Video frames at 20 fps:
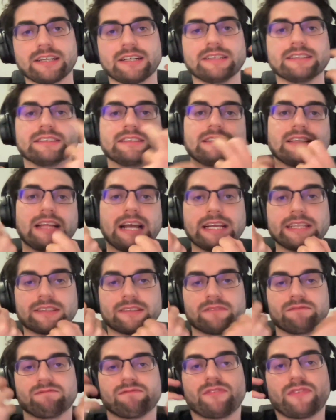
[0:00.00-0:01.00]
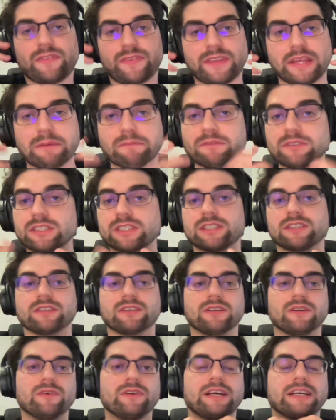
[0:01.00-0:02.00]
and light themes,
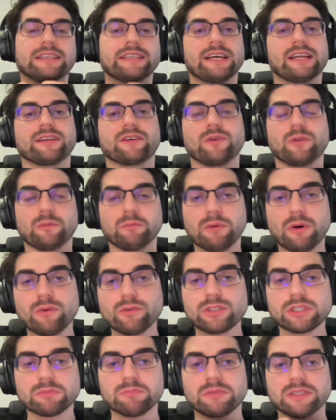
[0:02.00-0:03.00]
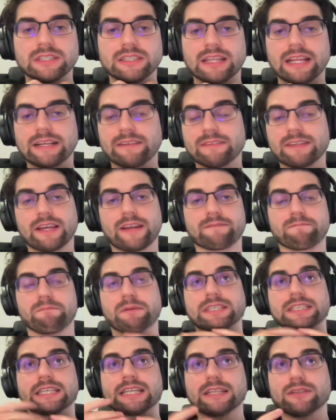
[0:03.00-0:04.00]
like they are called modes, but like they are
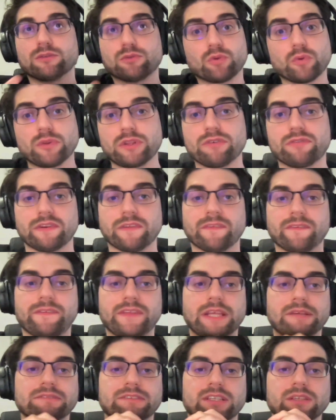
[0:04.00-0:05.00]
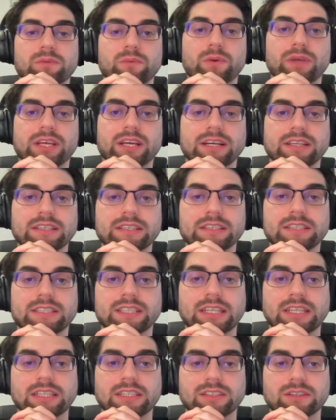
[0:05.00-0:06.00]
basically two different themes that we can
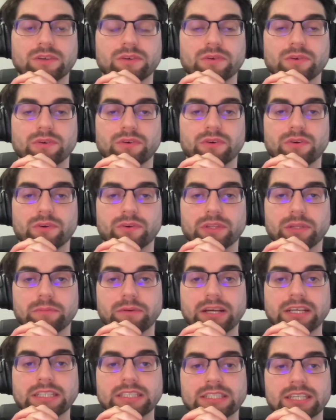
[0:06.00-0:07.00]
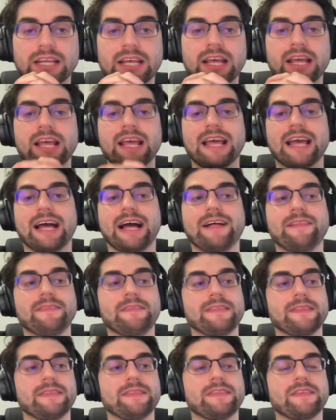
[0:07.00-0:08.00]
change or device.
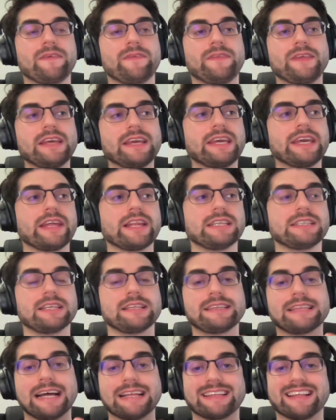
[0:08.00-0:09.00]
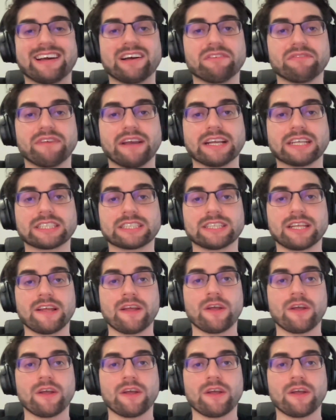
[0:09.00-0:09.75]
And the thing here is that affects